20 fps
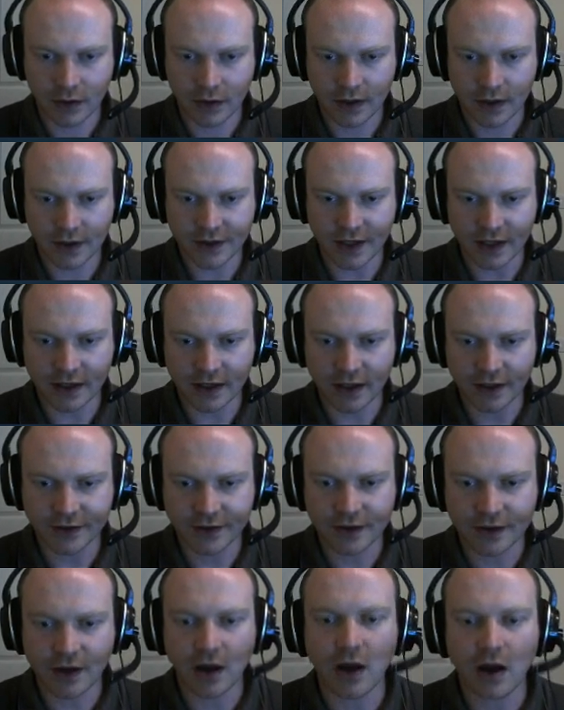Is that
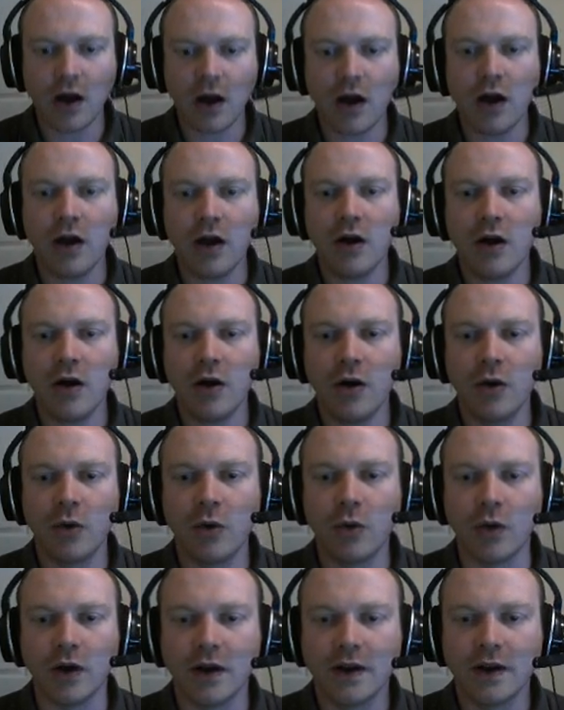class?
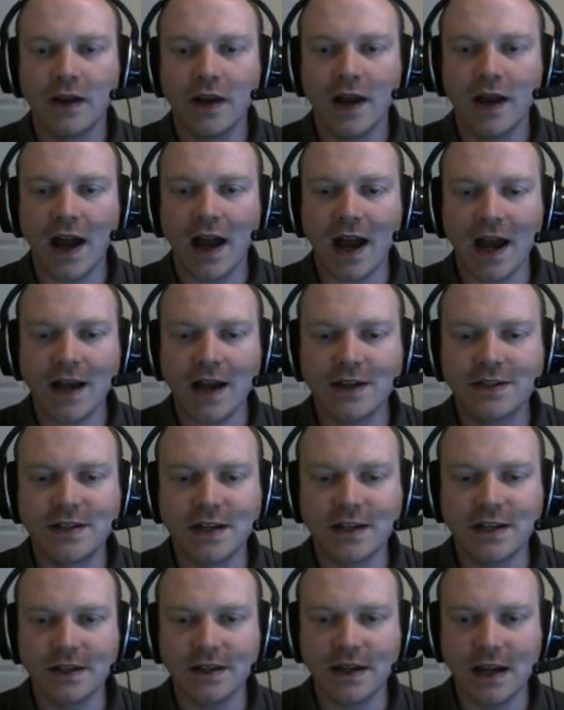Oh, I
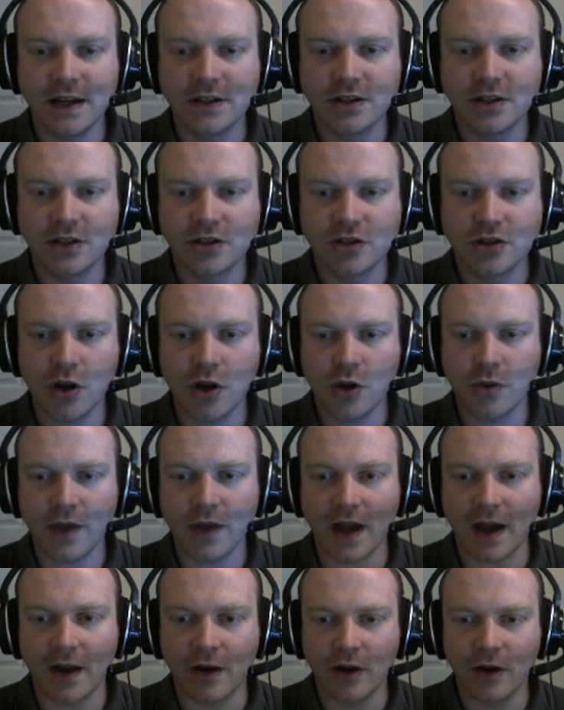didn't need to do that.